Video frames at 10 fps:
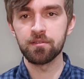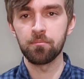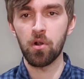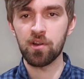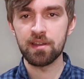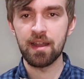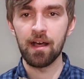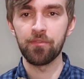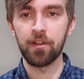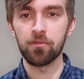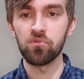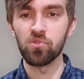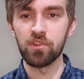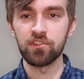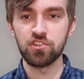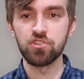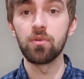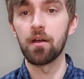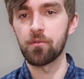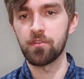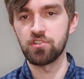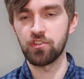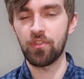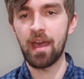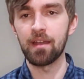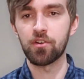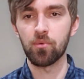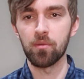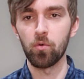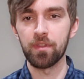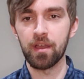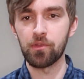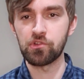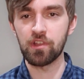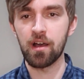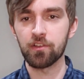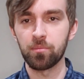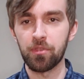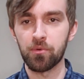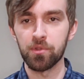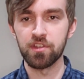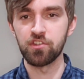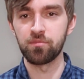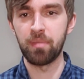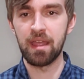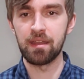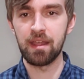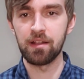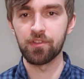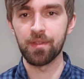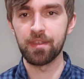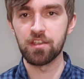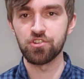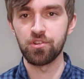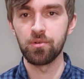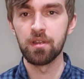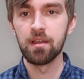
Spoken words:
marketed out there for this issue other than just that to run one of the other stocks, but they're really just band-aids on the issue.